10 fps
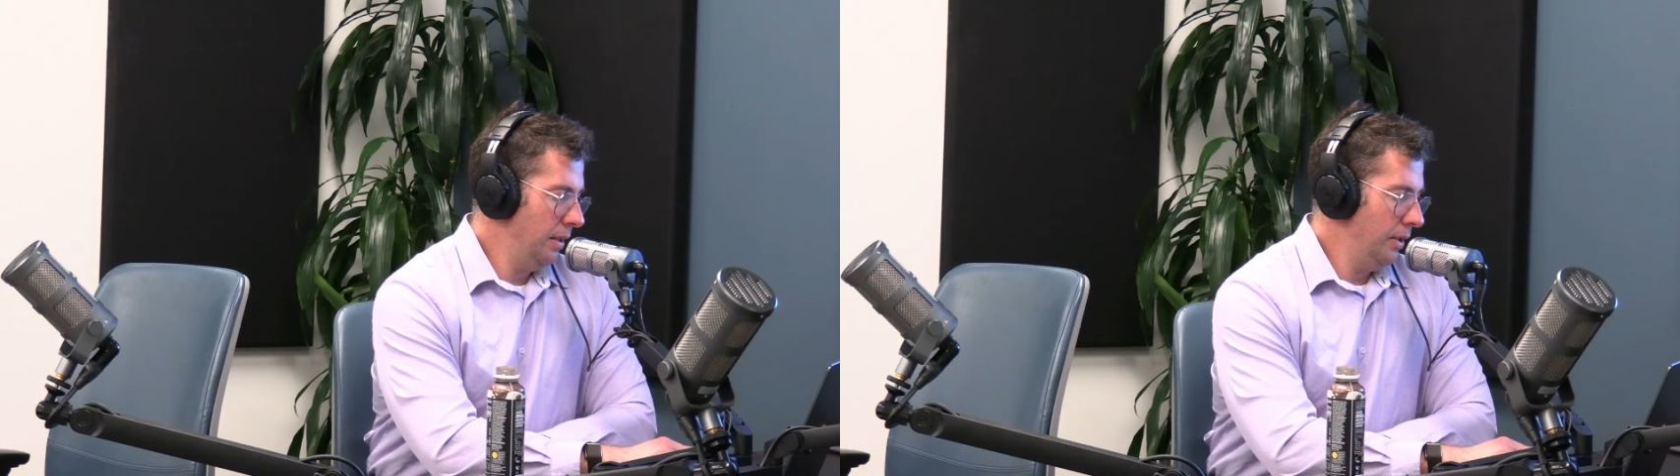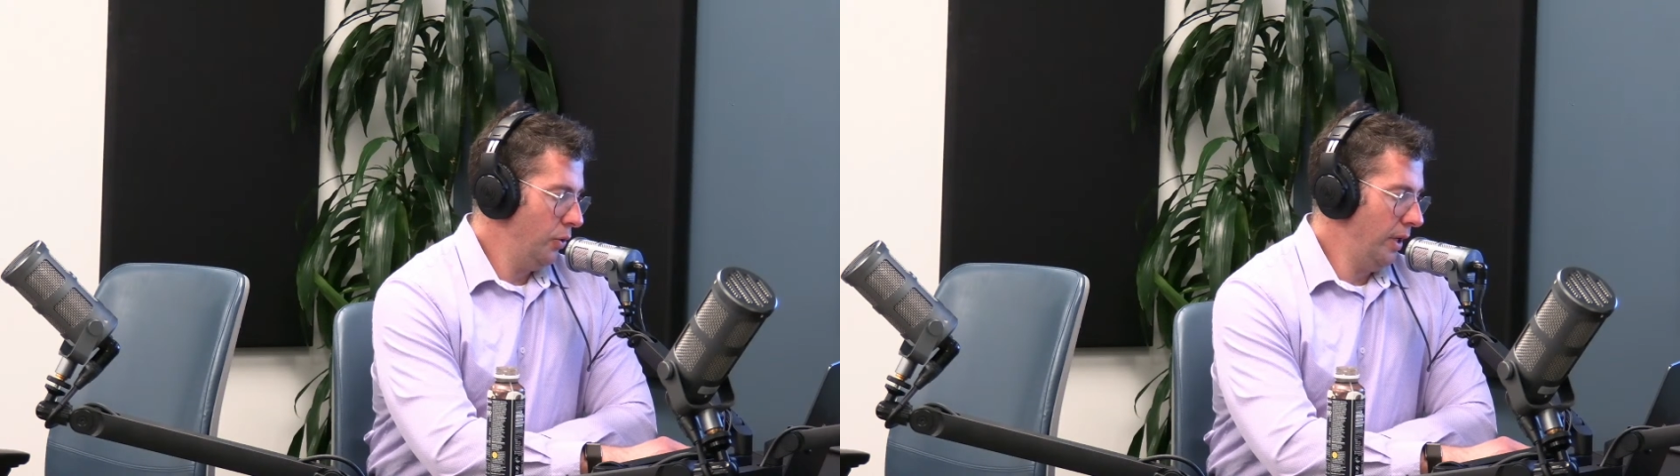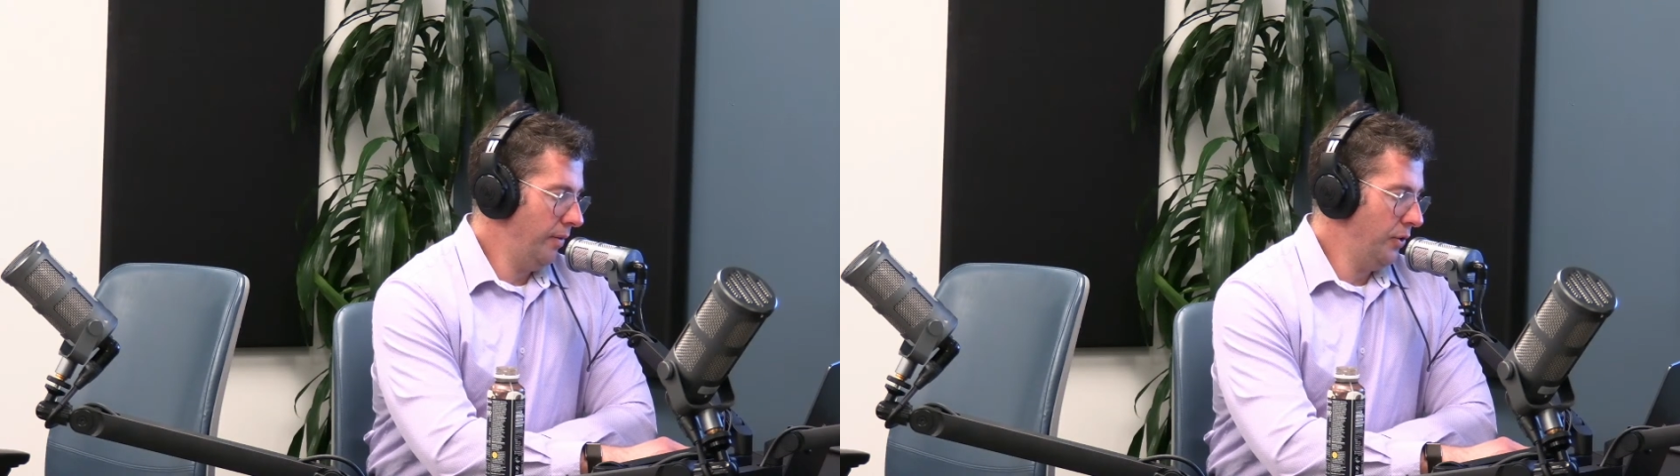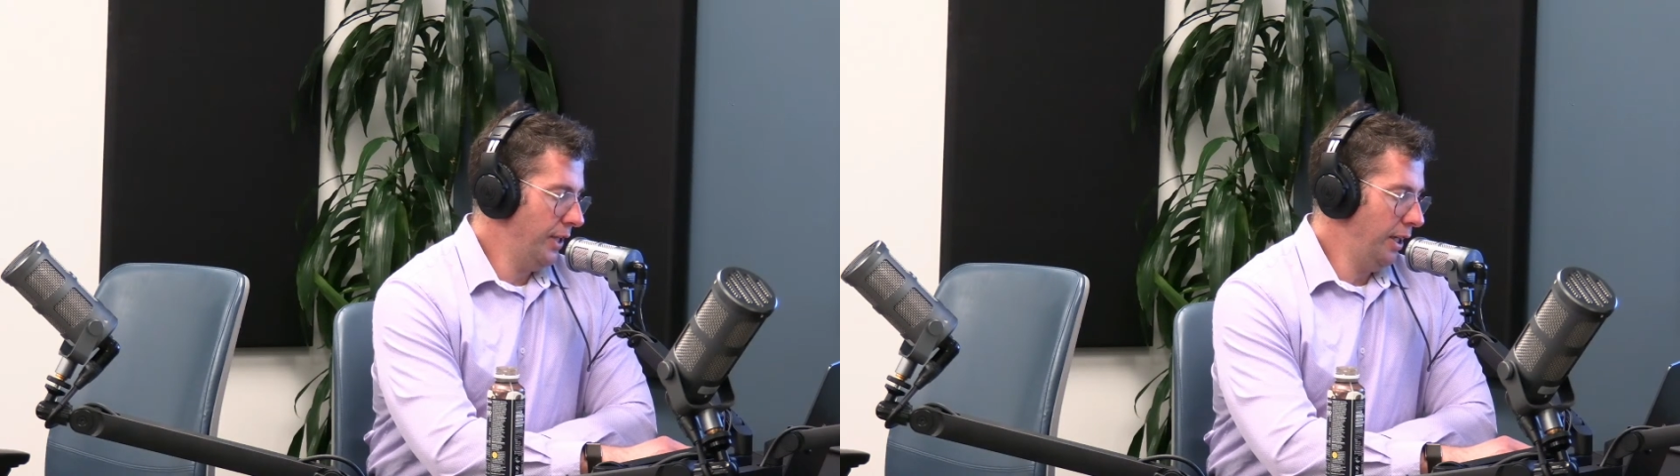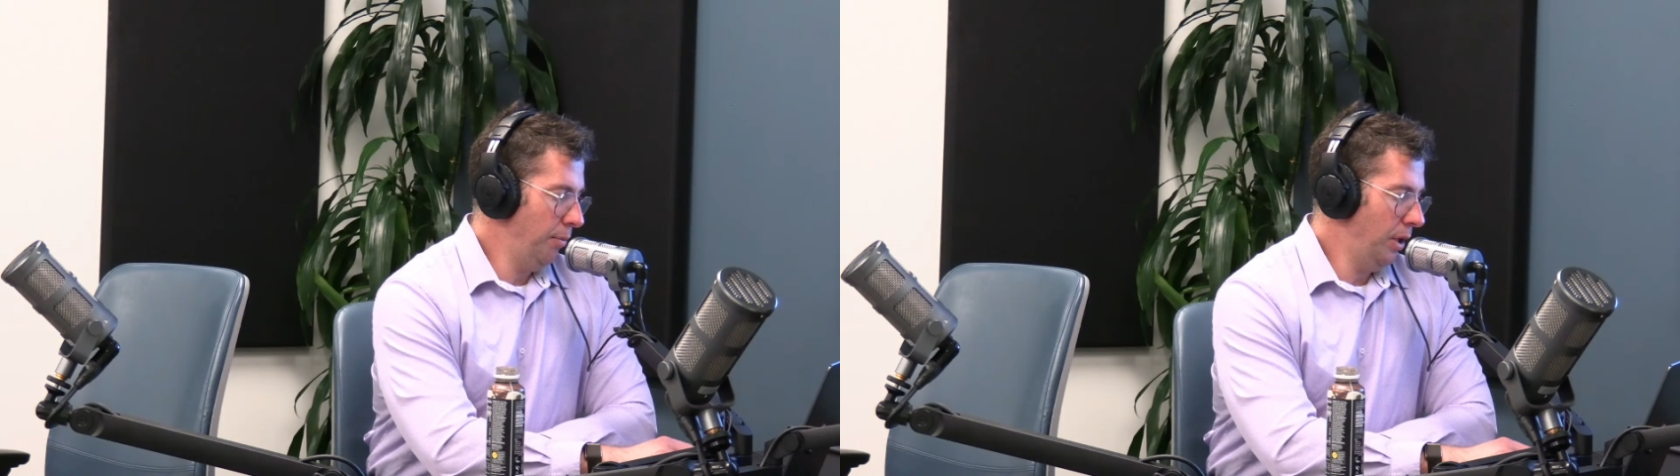you have your
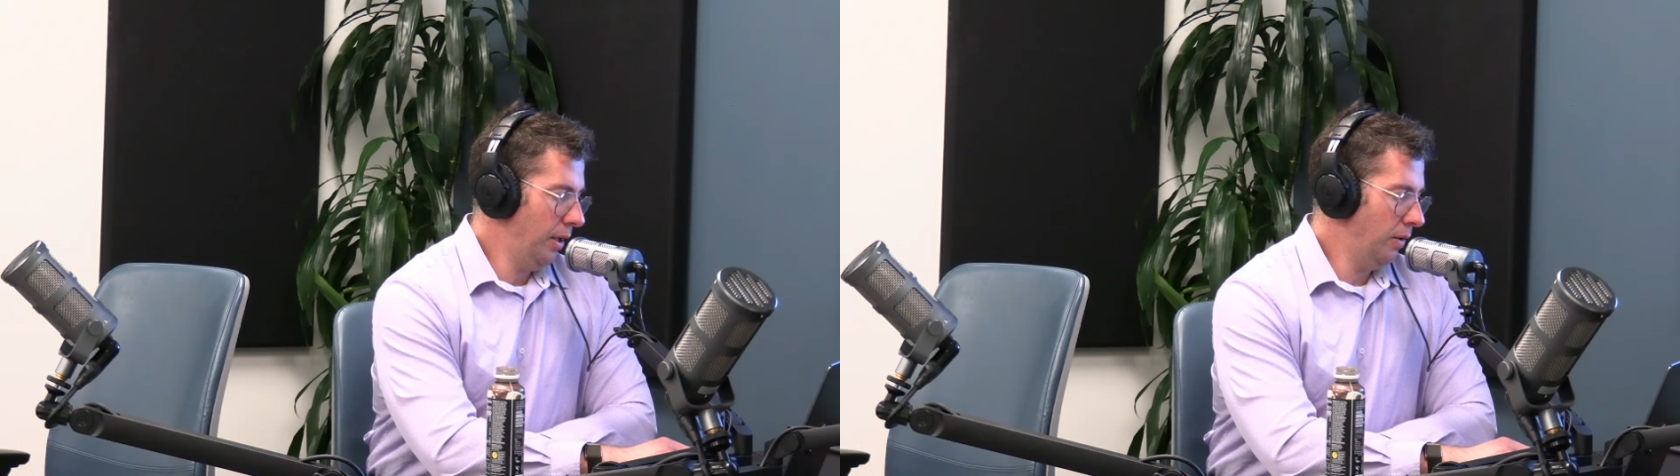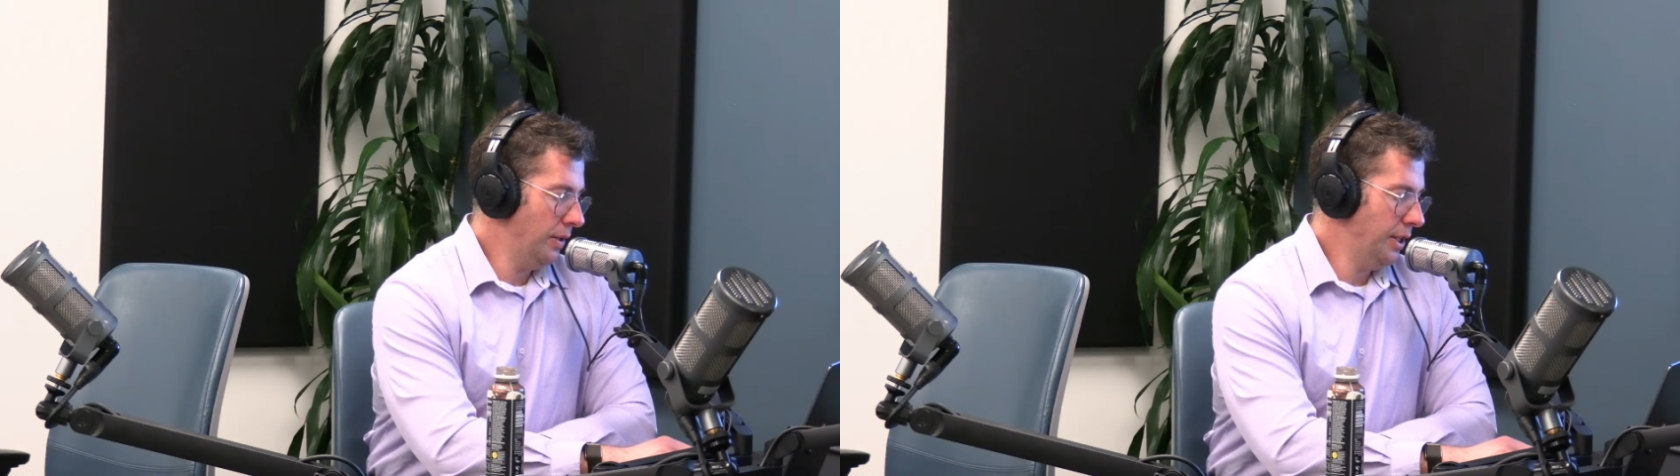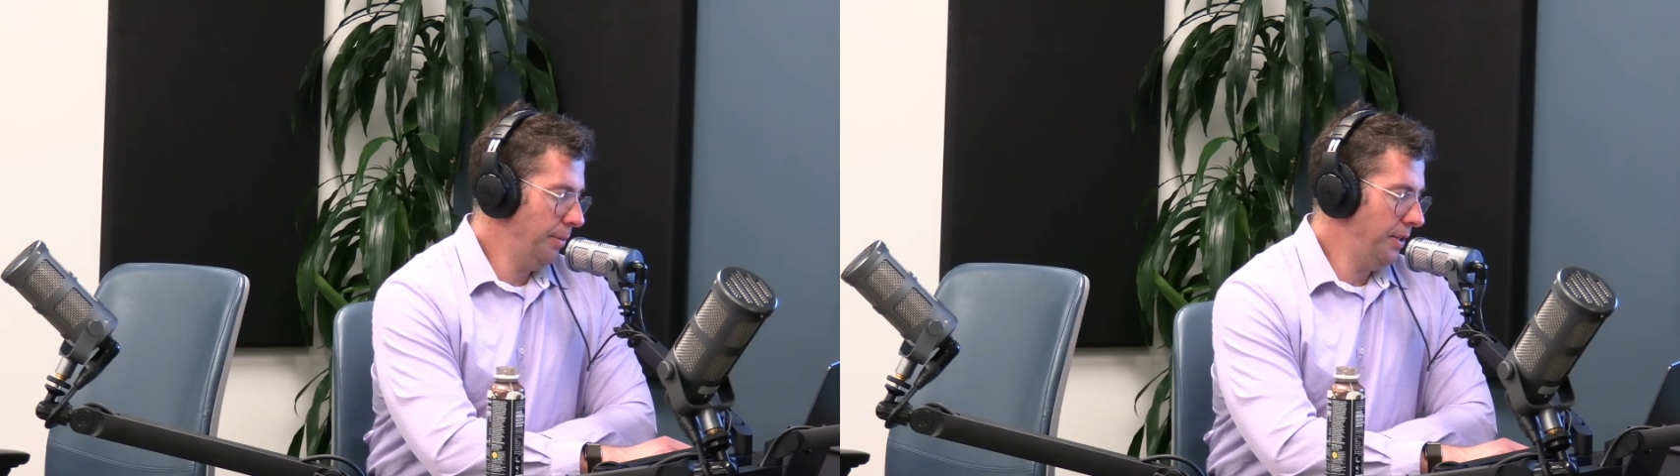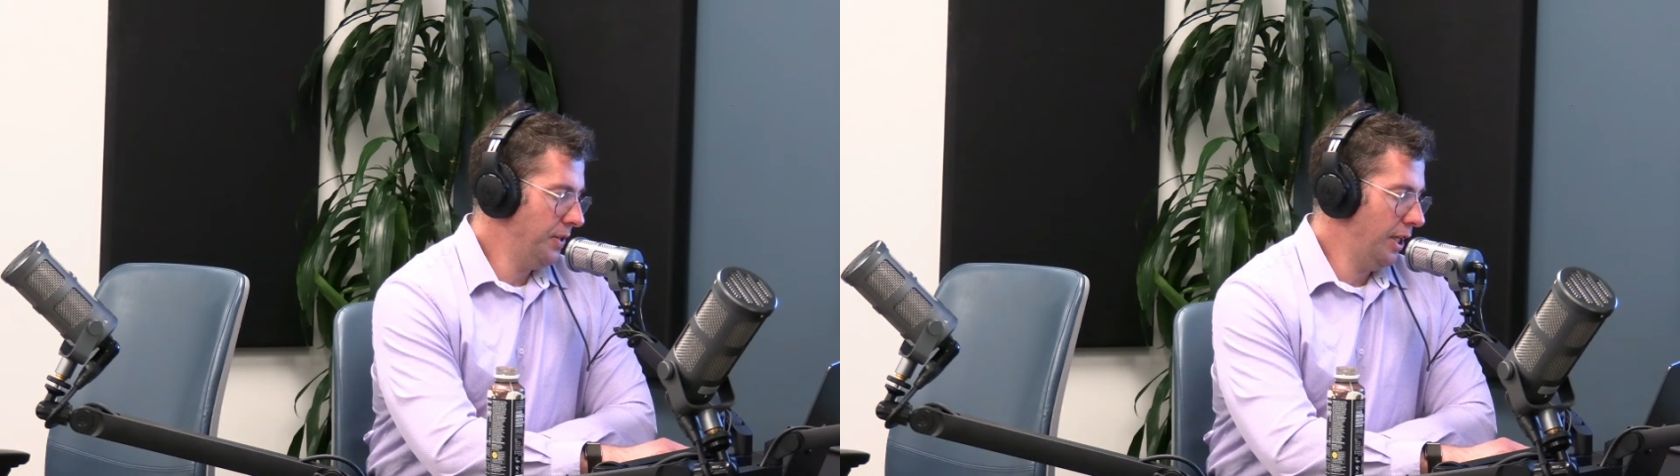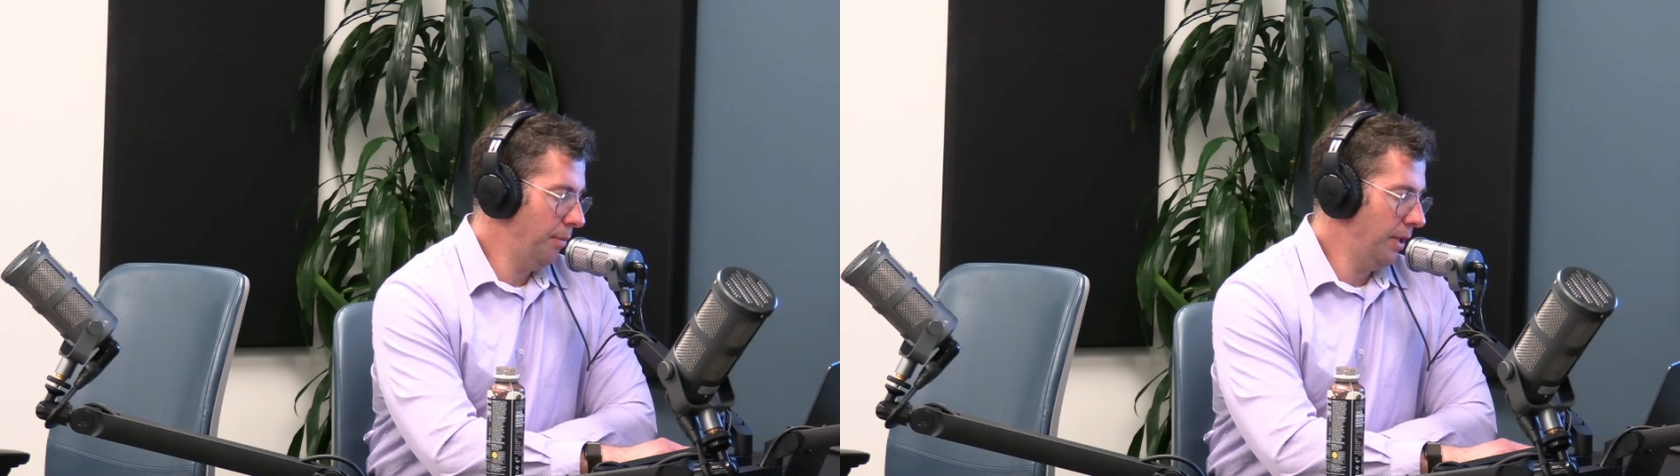data model and DB
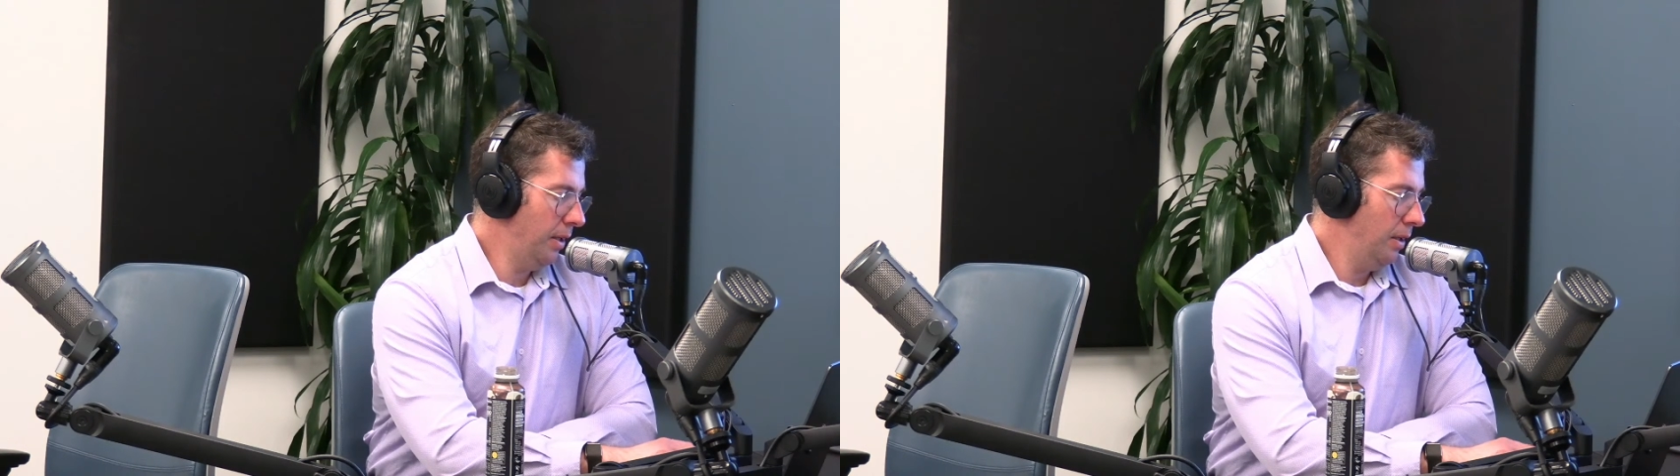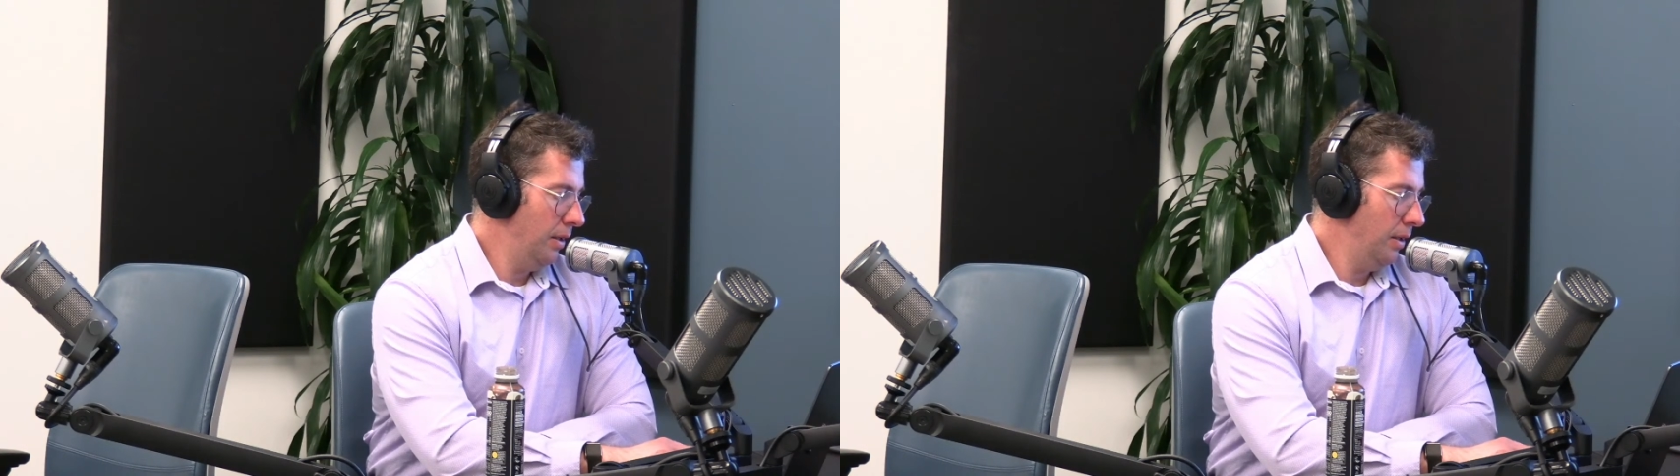schema,